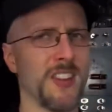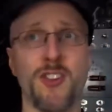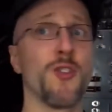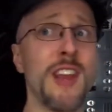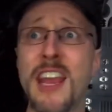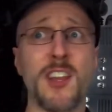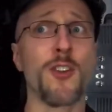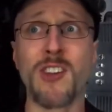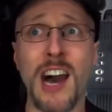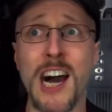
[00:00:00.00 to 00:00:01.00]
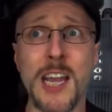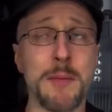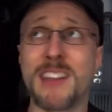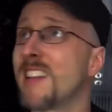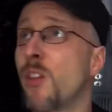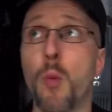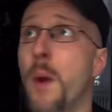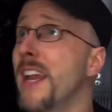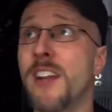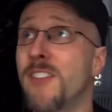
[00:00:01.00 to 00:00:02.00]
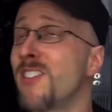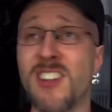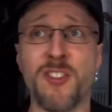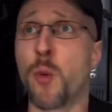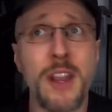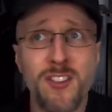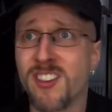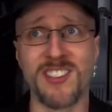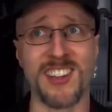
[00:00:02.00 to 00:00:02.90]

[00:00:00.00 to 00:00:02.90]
Also, I think we all know that Doug Walker is a